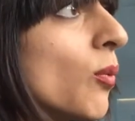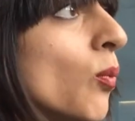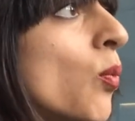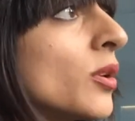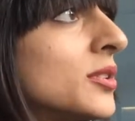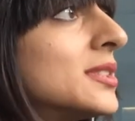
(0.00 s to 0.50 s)

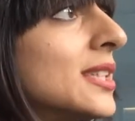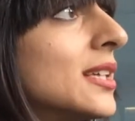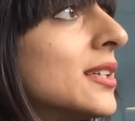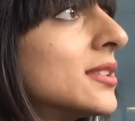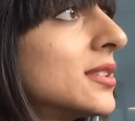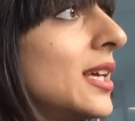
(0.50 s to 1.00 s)

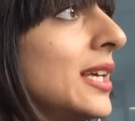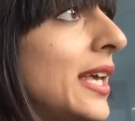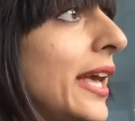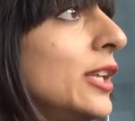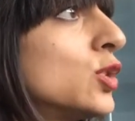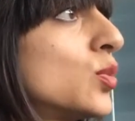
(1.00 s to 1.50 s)
wanting to
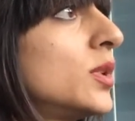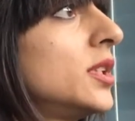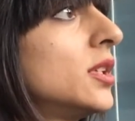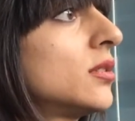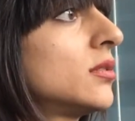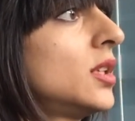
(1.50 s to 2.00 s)
engage with
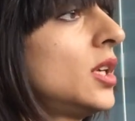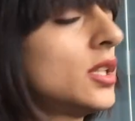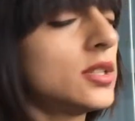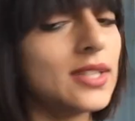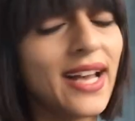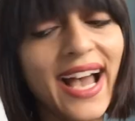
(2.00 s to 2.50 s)
you.
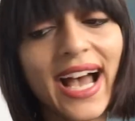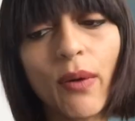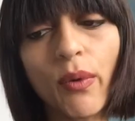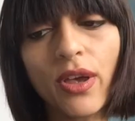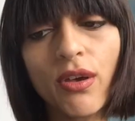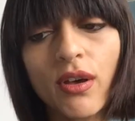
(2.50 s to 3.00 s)
So how
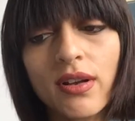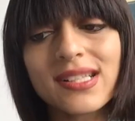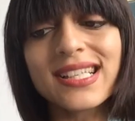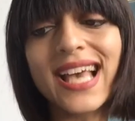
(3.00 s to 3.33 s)
are you going to